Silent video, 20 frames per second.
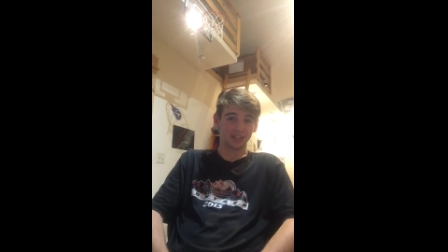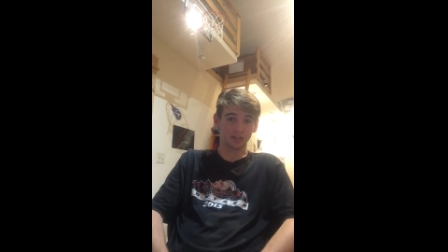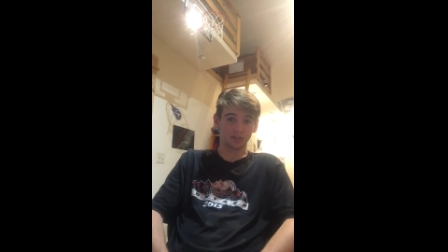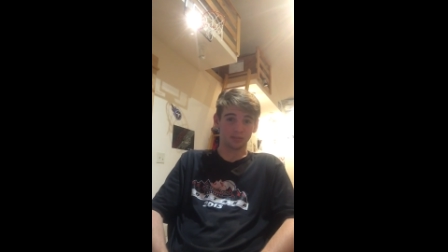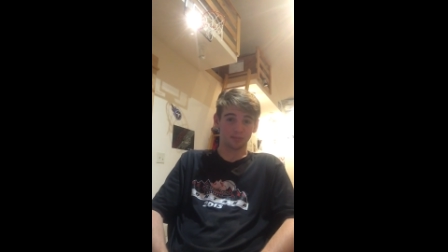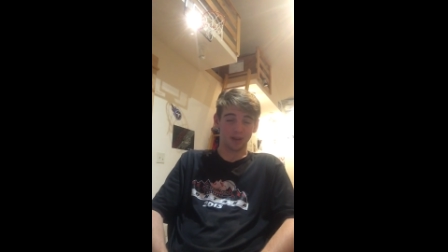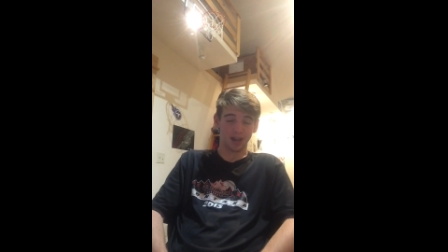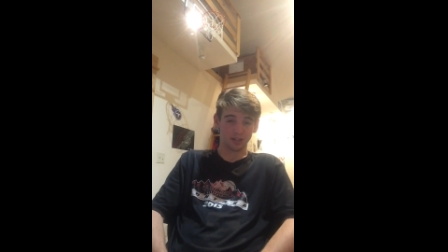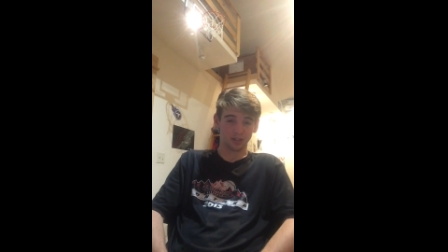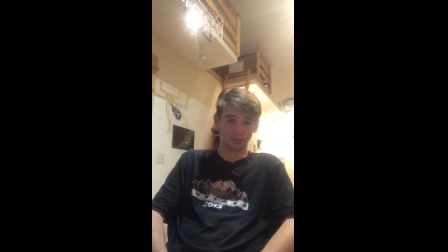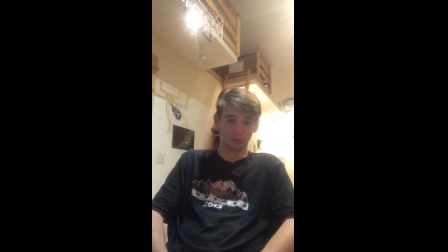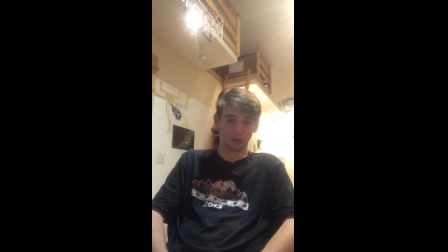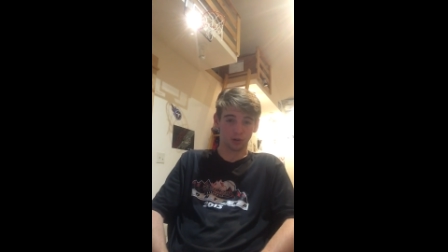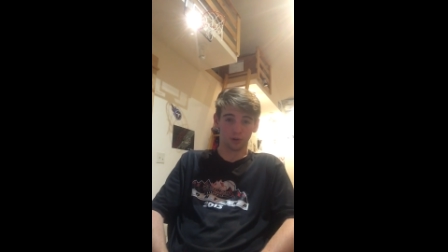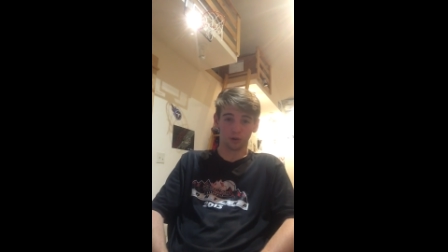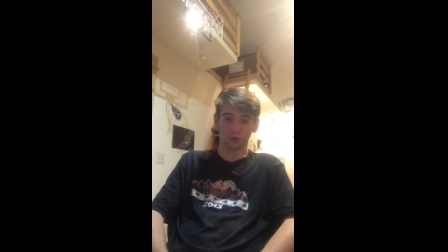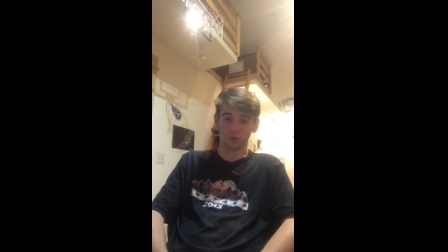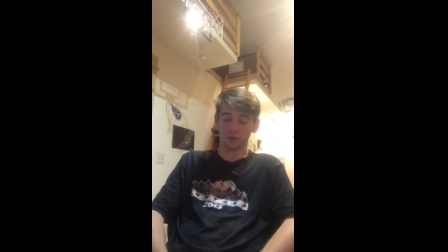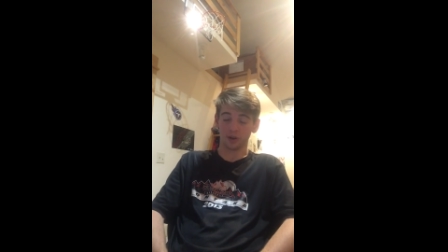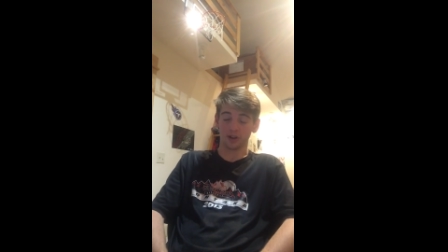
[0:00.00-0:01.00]
in his
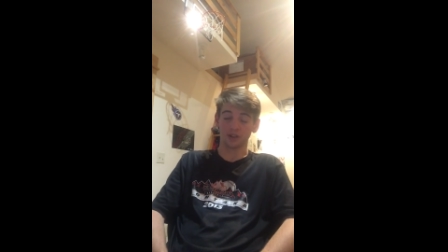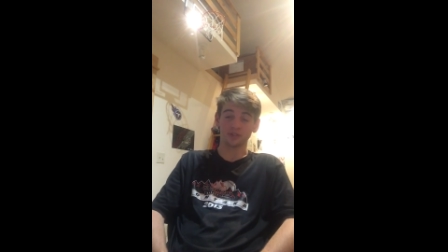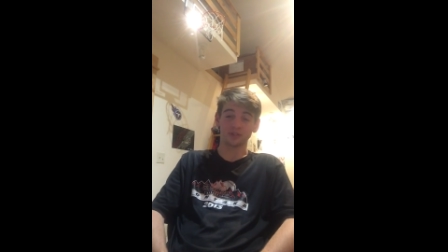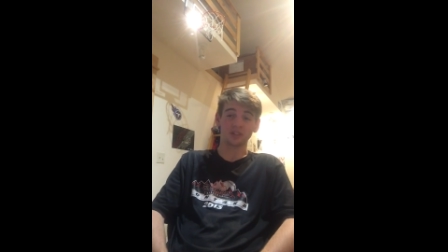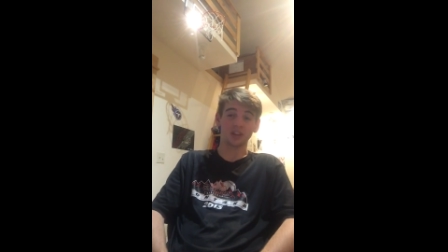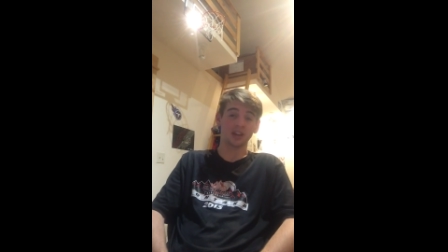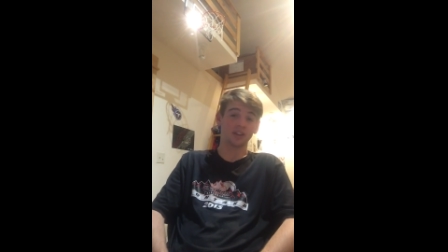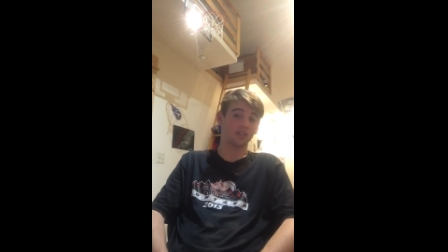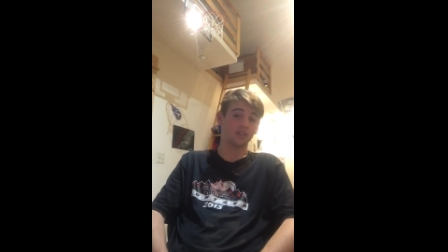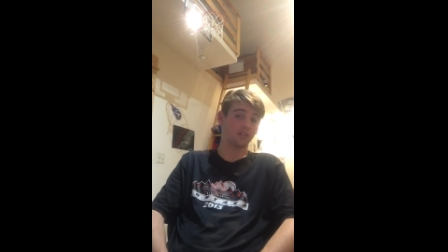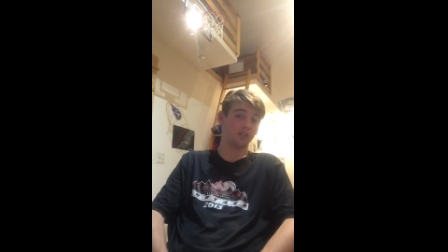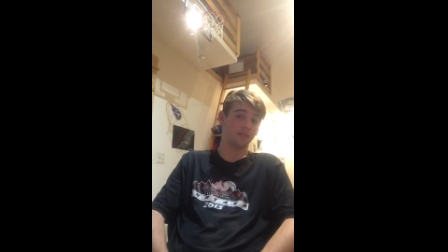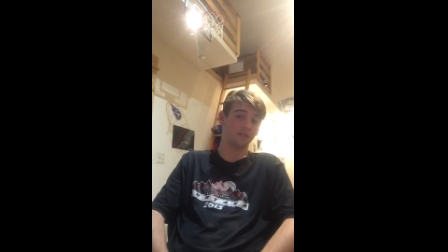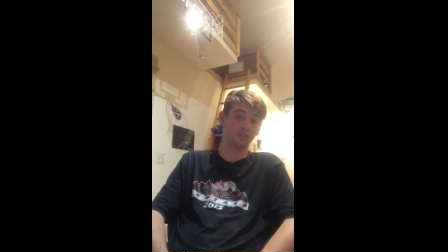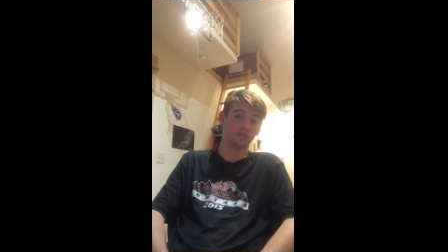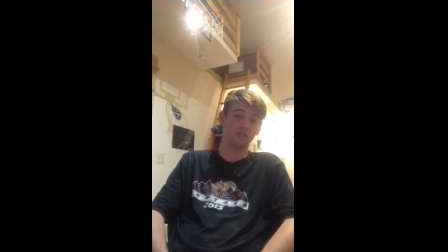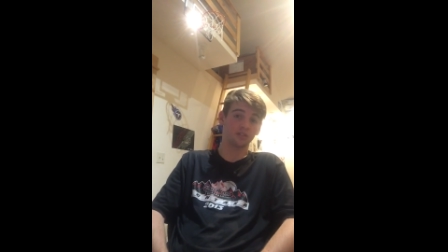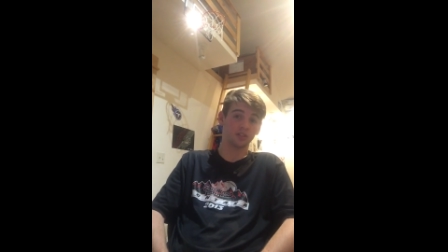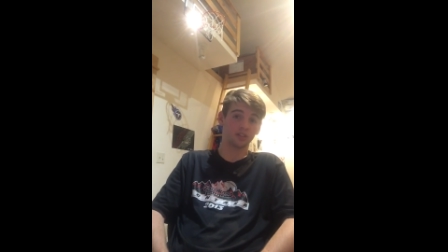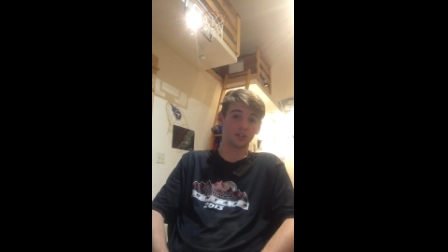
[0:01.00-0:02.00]
basketball career, as sad enough
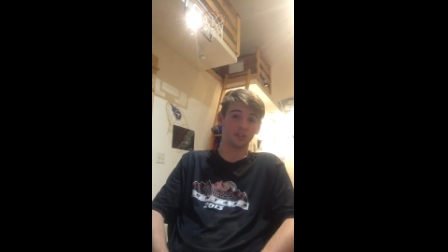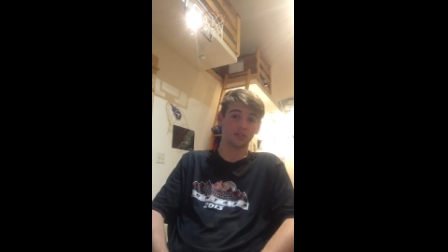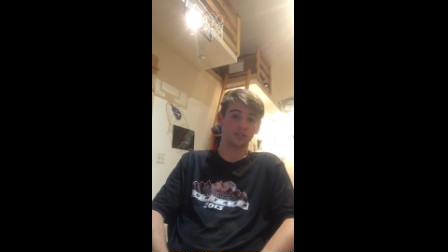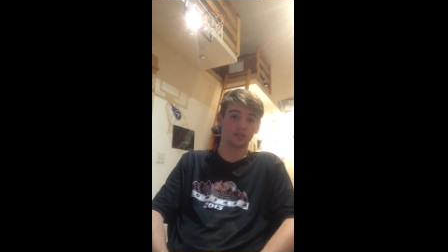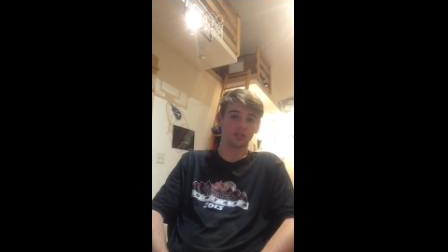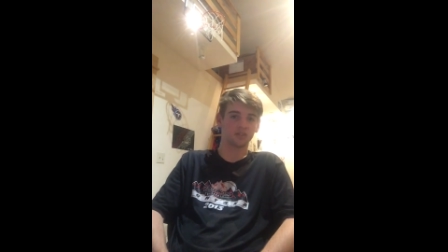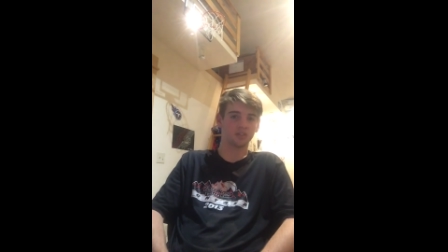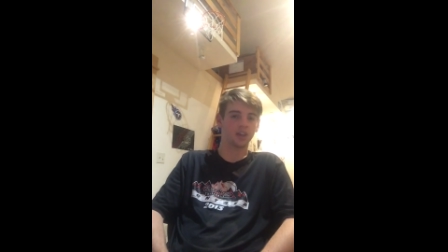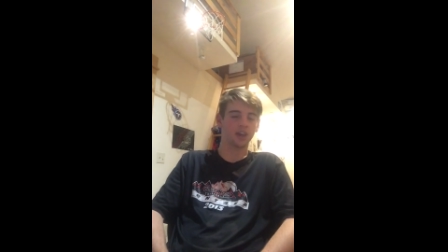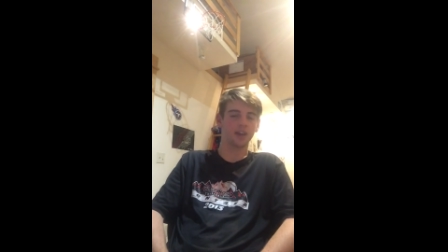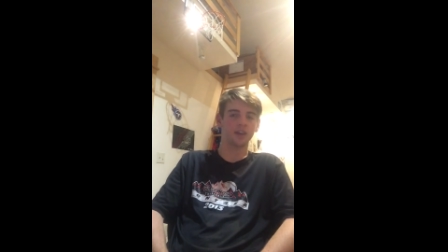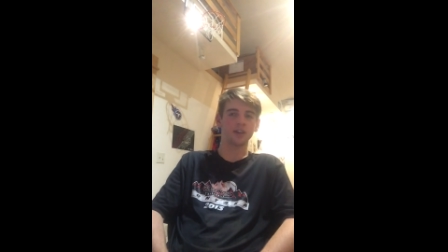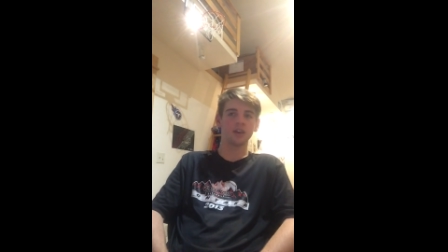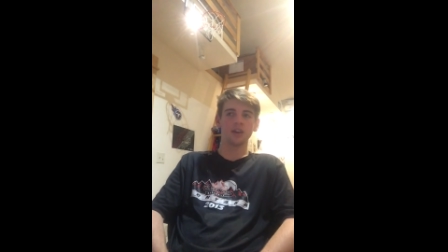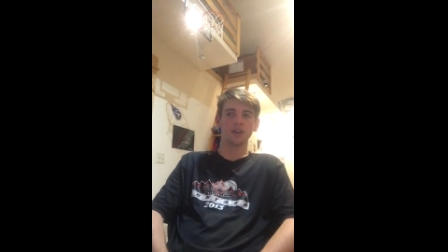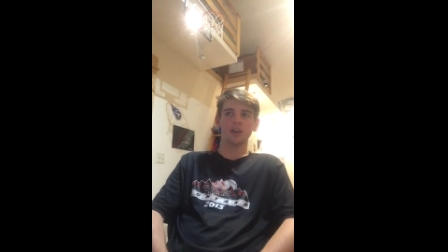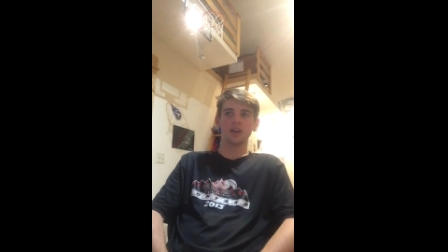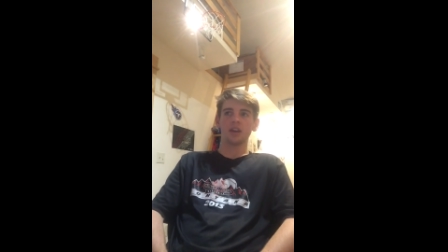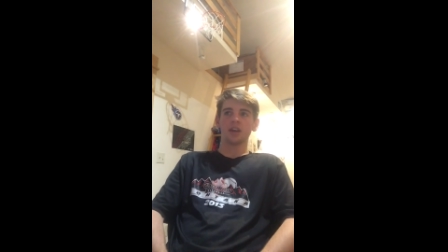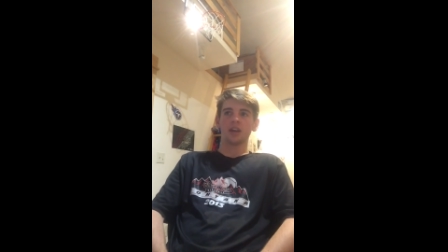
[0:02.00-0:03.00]
as it is to say,
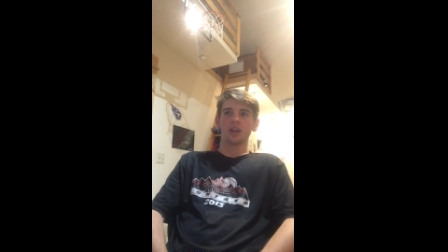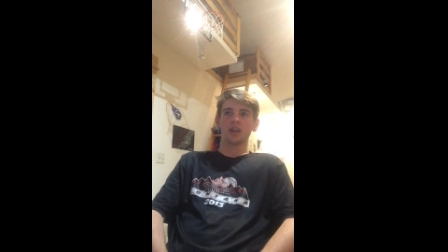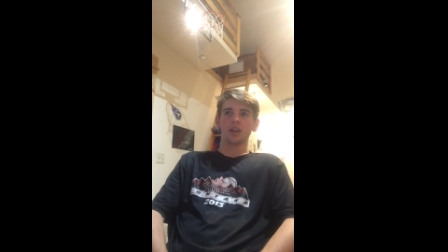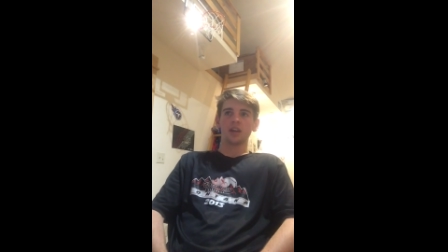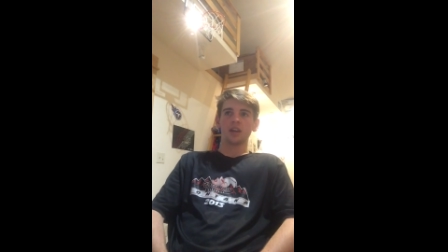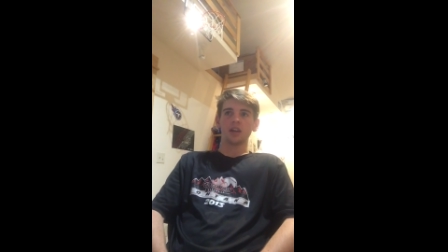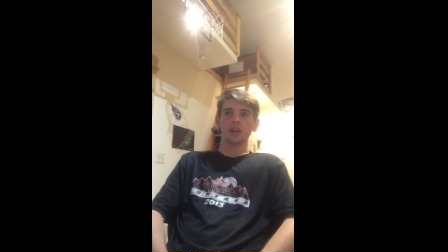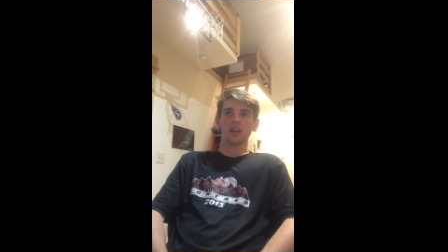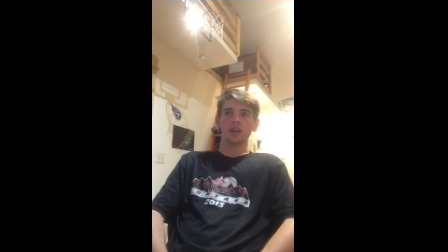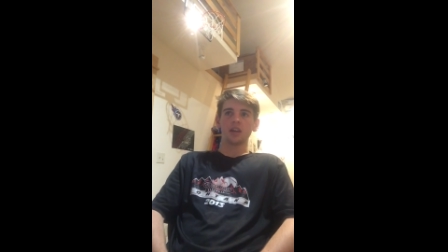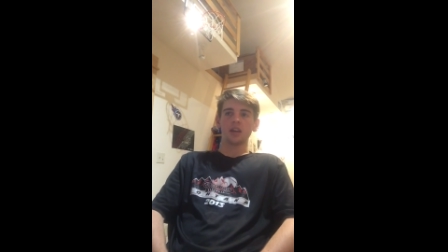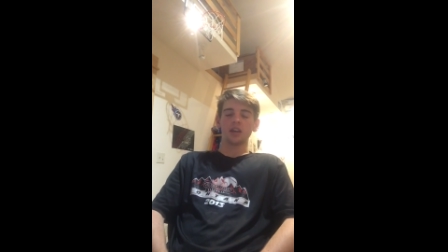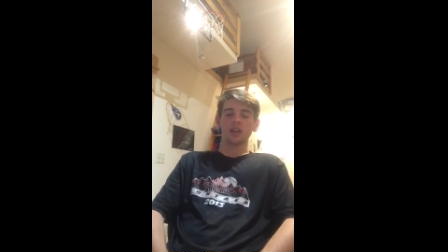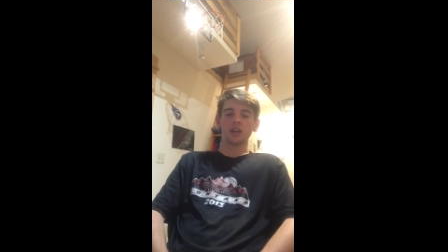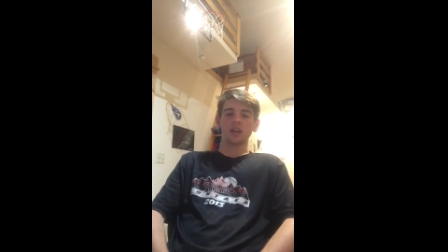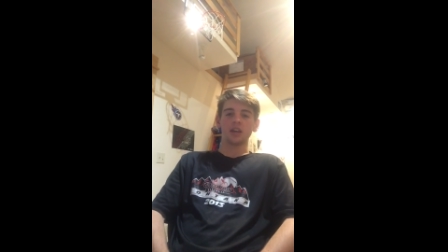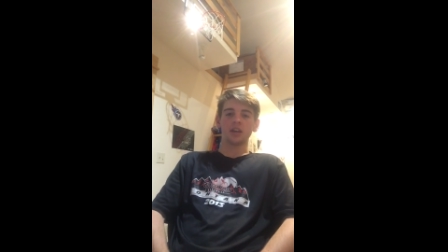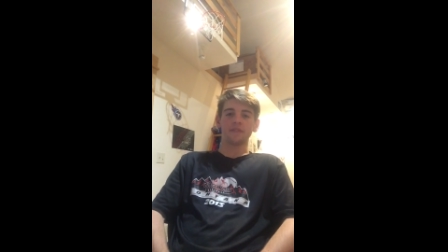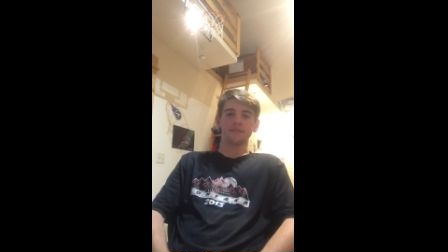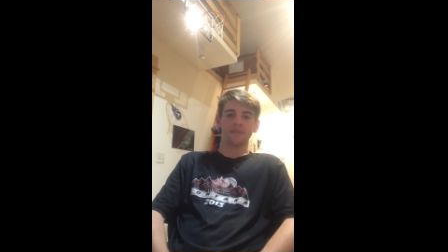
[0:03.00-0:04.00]

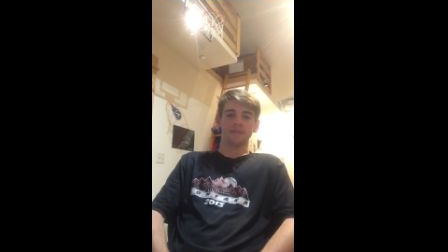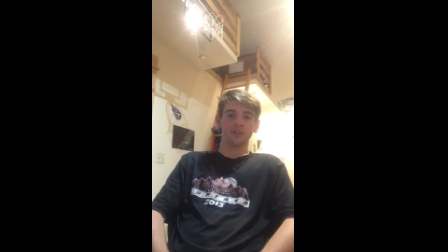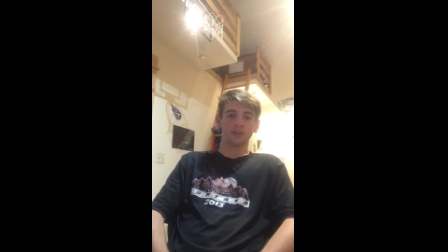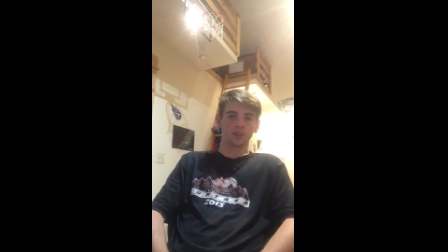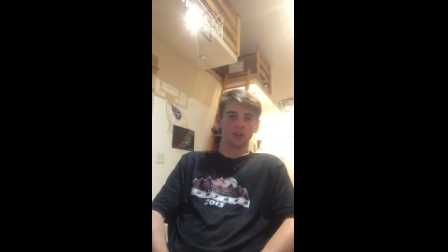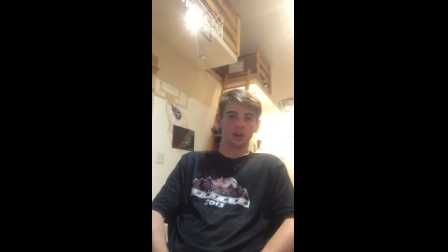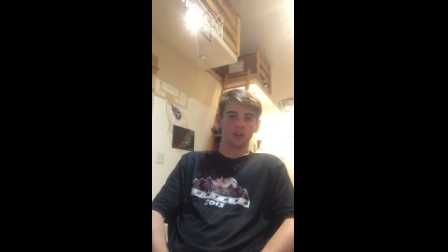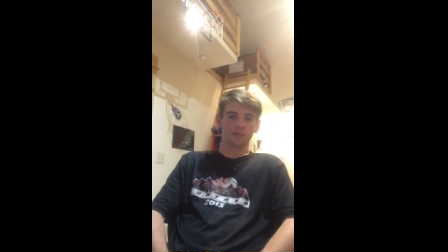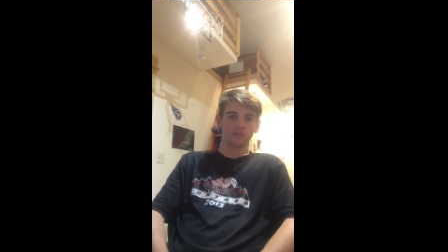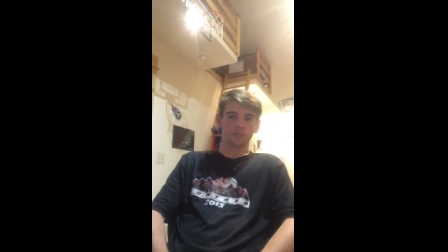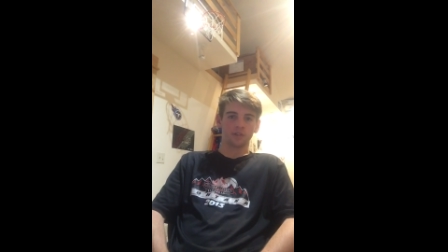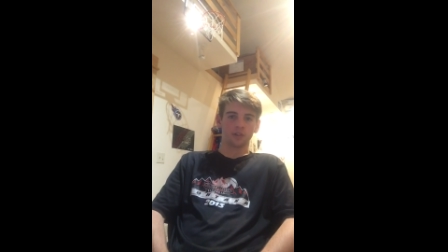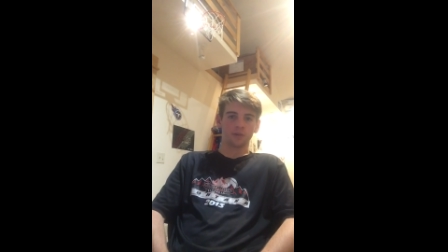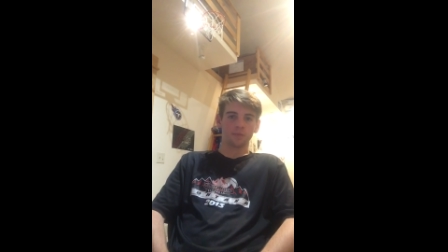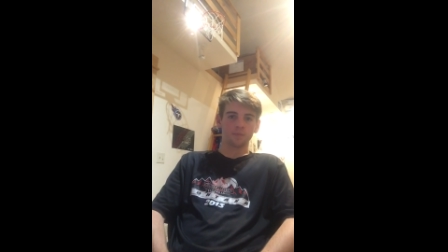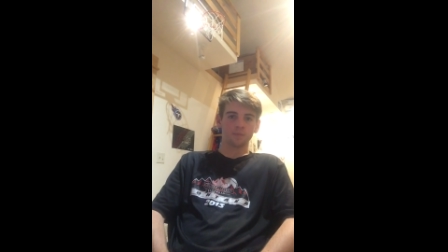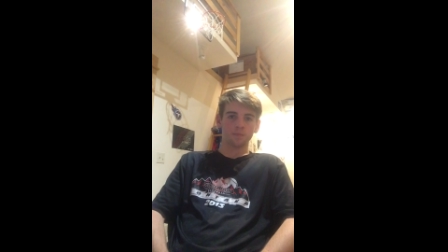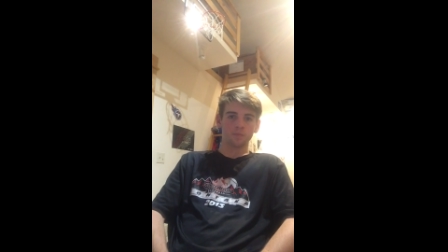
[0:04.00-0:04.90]
in Philadelphia.